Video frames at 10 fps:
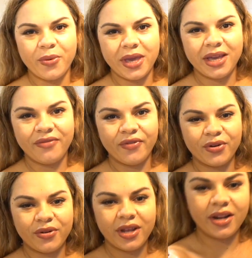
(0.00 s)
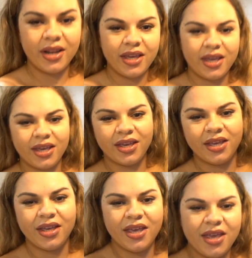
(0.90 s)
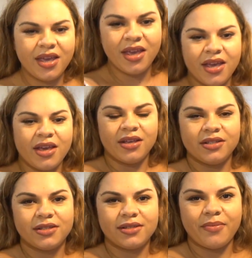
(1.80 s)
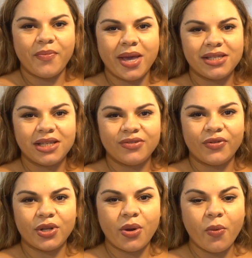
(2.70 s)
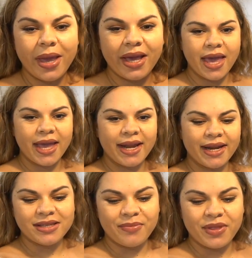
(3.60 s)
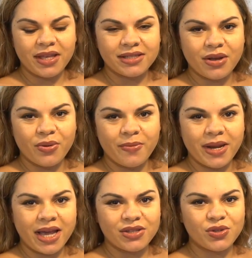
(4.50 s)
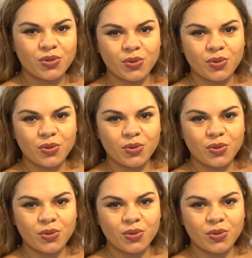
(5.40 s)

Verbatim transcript: week, for really just some basics for the week, and some things that will be nice